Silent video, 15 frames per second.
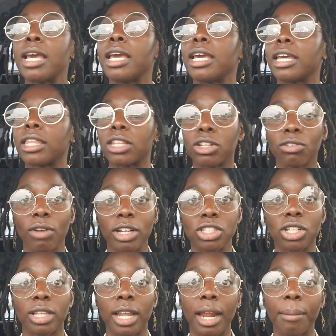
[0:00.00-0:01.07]
in the
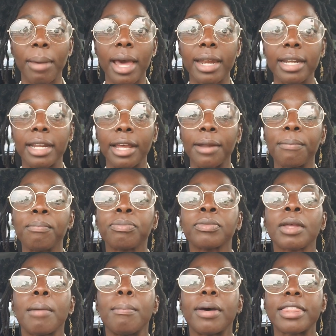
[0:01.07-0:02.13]
direction that I'm headed in.
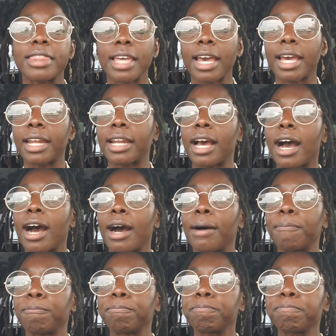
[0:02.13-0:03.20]
But then
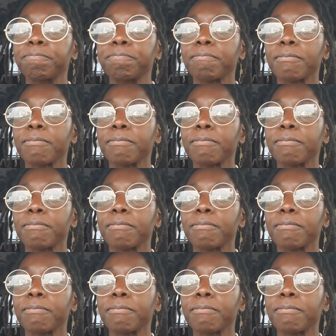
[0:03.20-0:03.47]
I